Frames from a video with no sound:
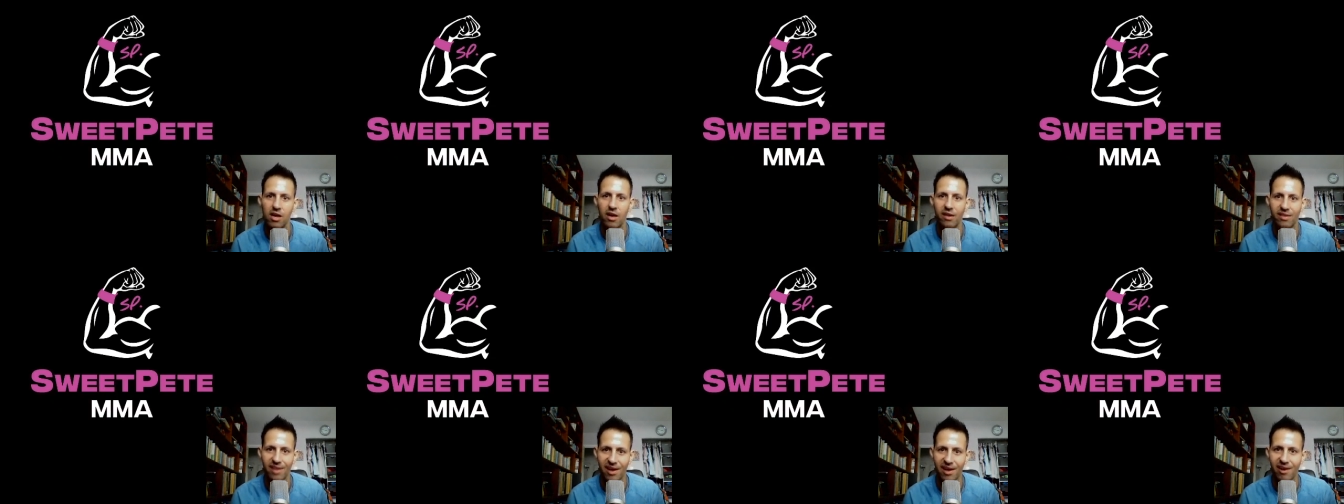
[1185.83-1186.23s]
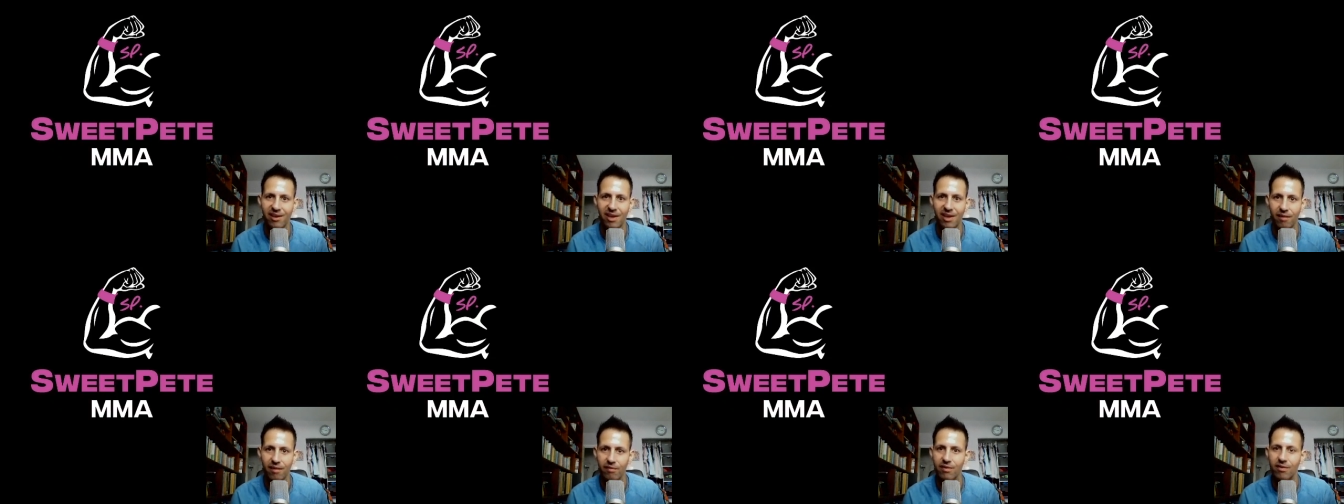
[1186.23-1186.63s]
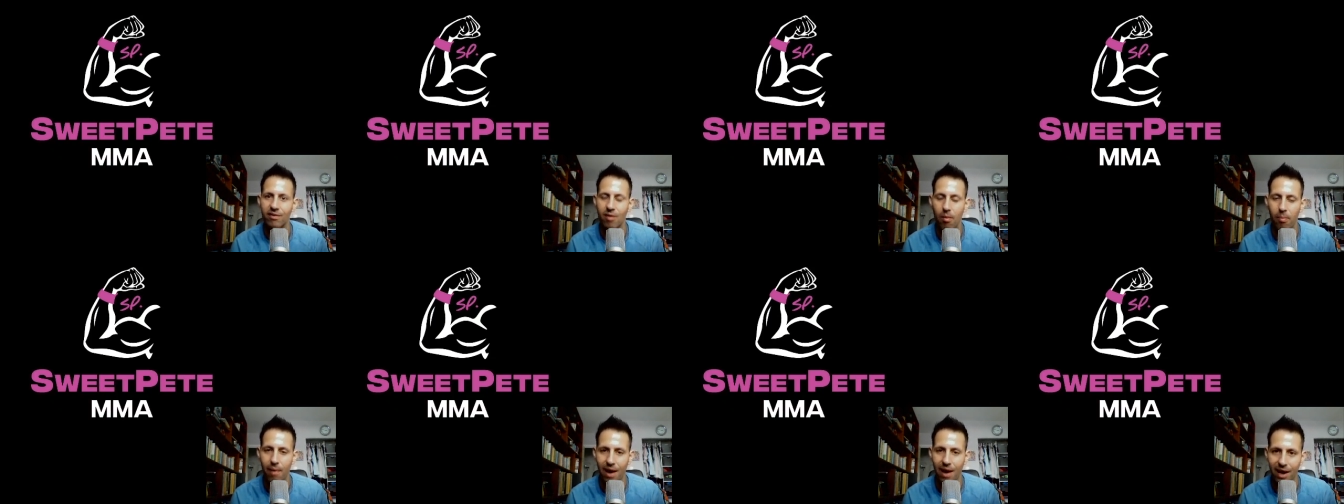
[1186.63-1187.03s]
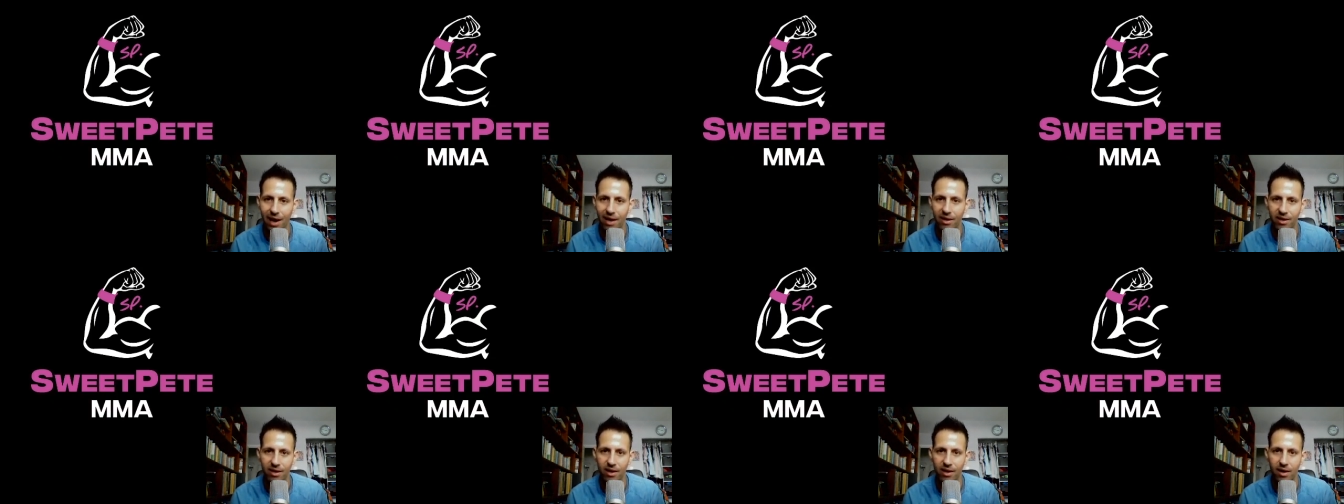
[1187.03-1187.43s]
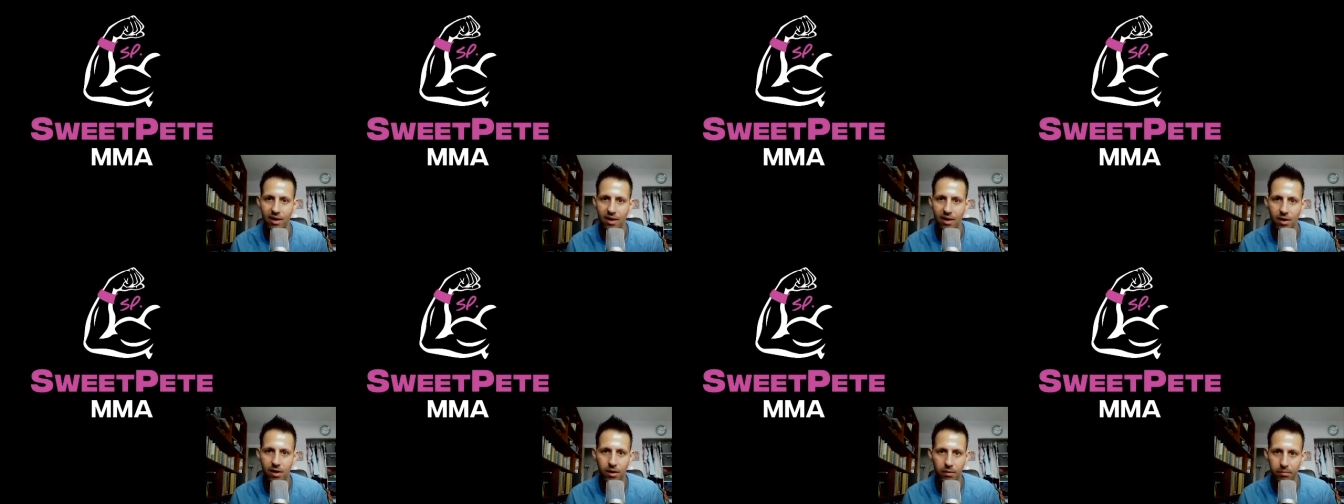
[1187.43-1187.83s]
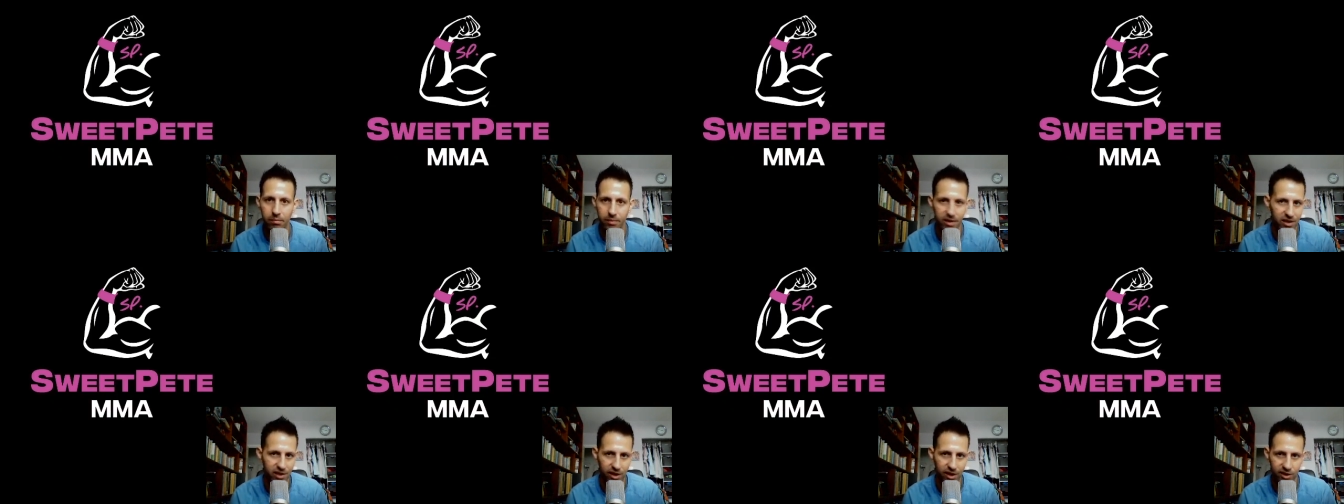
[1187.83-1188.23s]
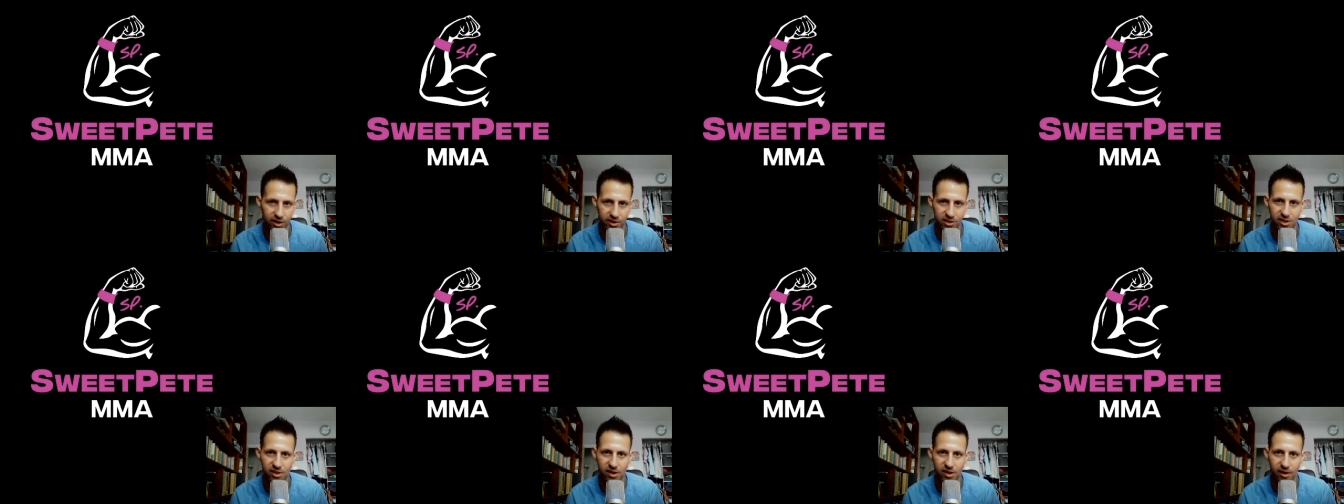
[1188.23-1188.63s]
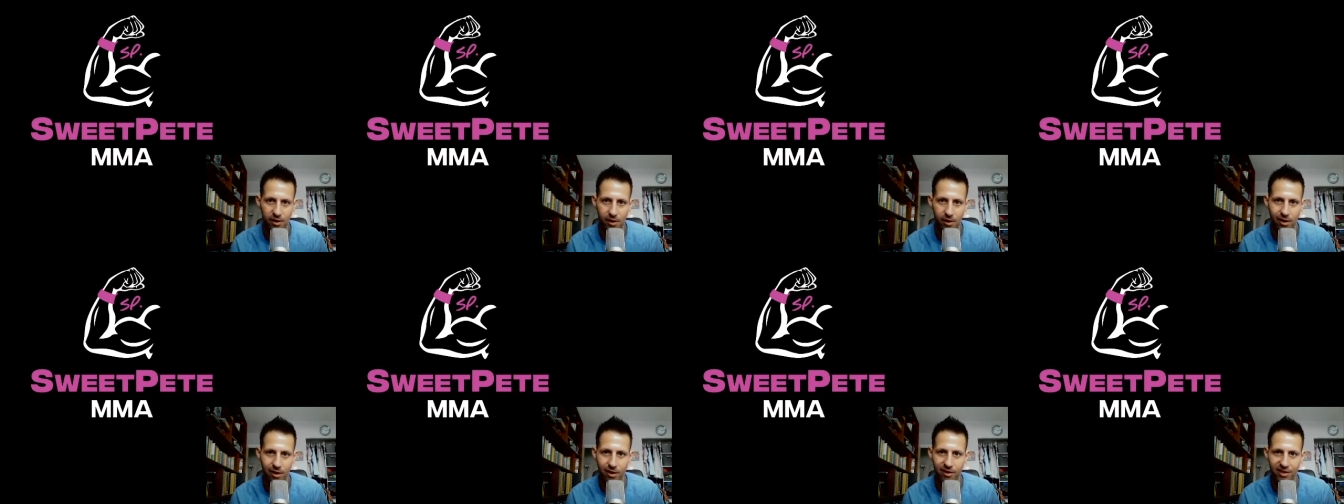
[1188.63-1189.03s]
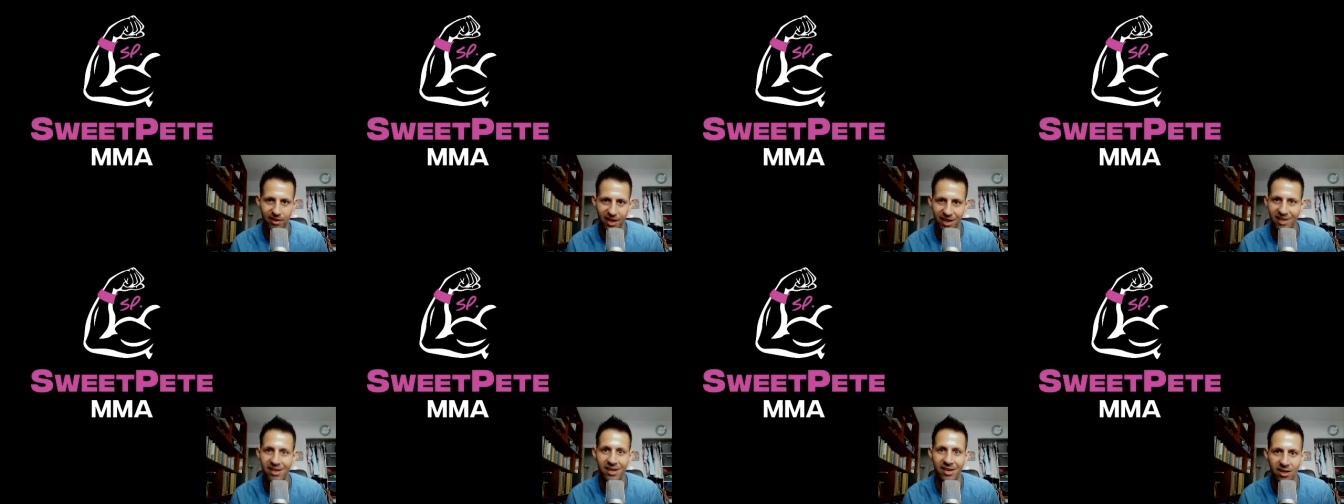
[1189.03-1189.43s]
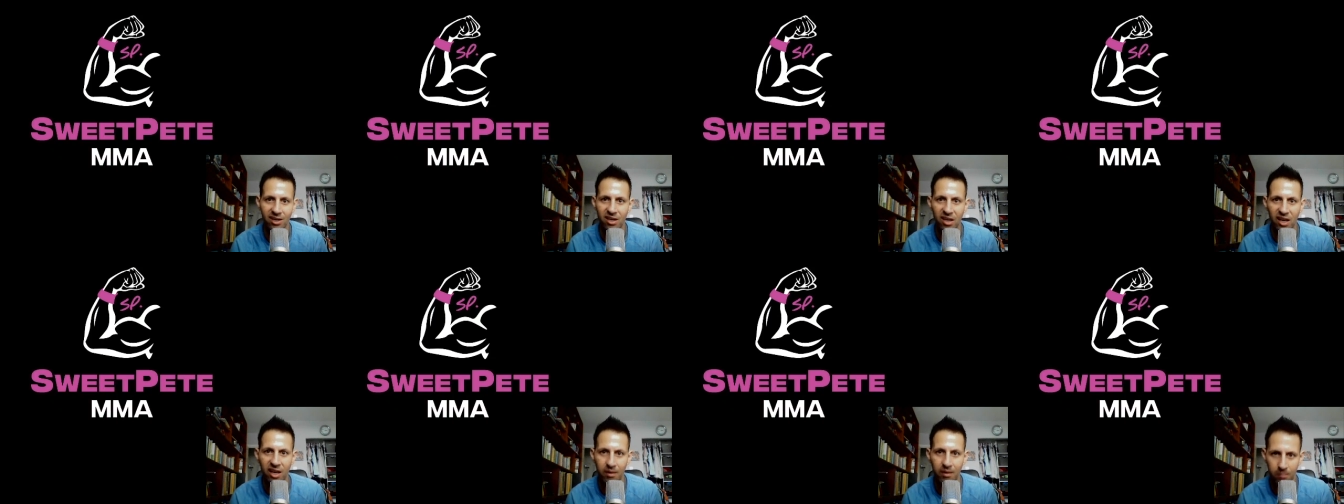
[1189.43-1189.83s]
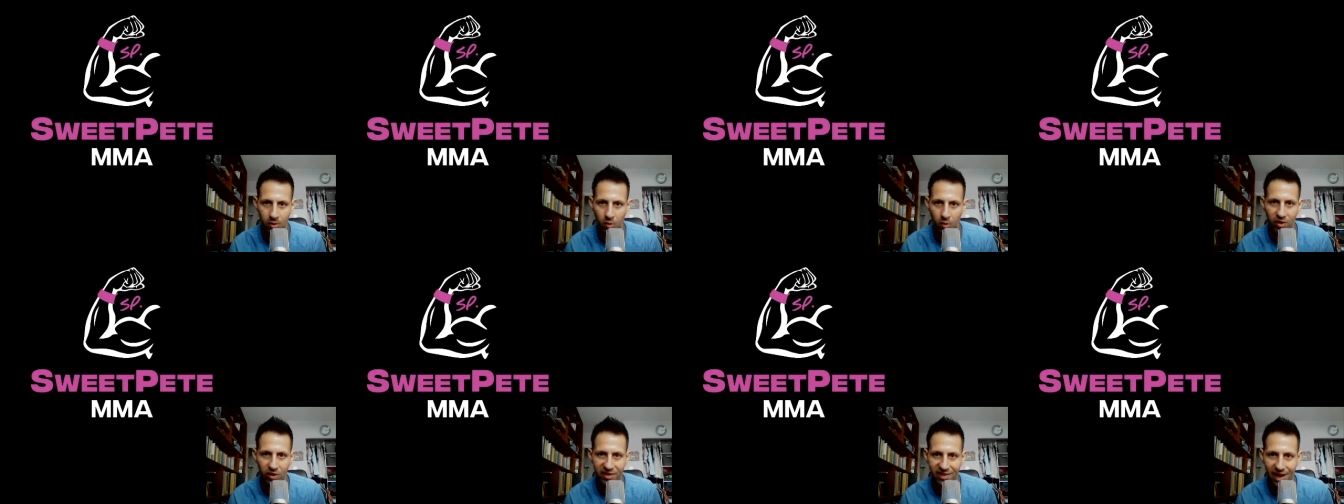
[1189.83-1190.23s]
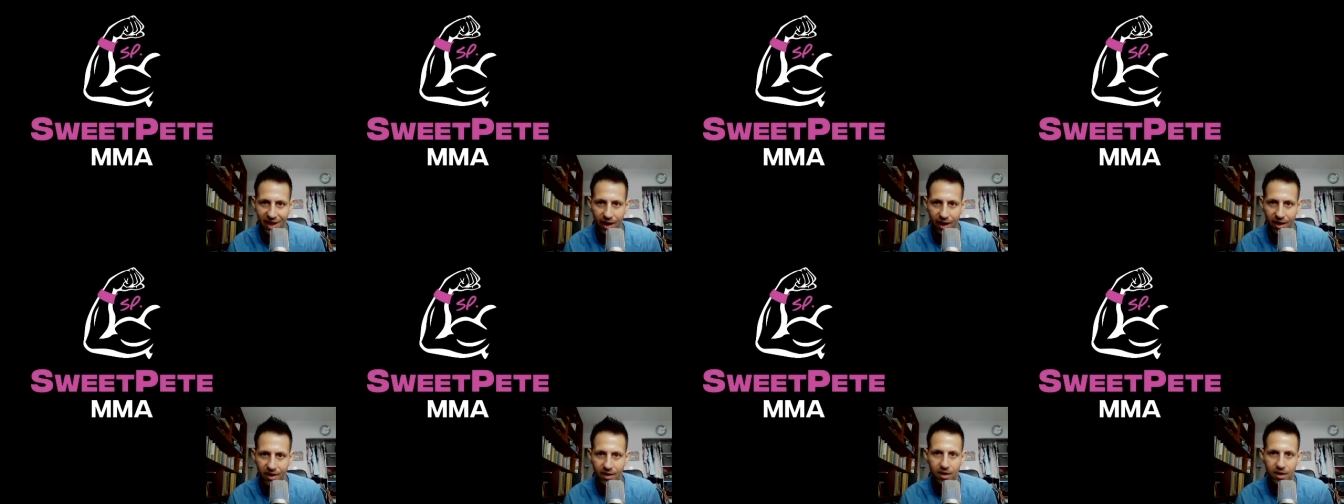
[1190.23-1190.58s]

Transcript: They gave it to Paddy because they needed him to win that.